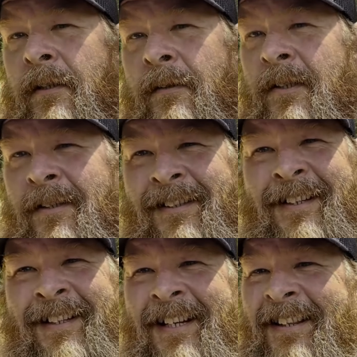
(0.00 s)

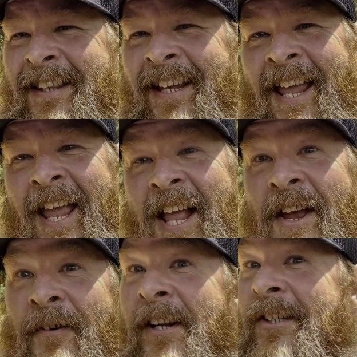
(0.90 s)

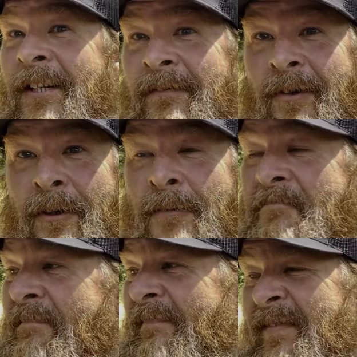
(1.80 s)
Greenergy inverter,
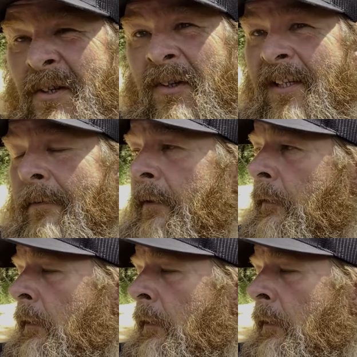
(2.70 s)
don't get one.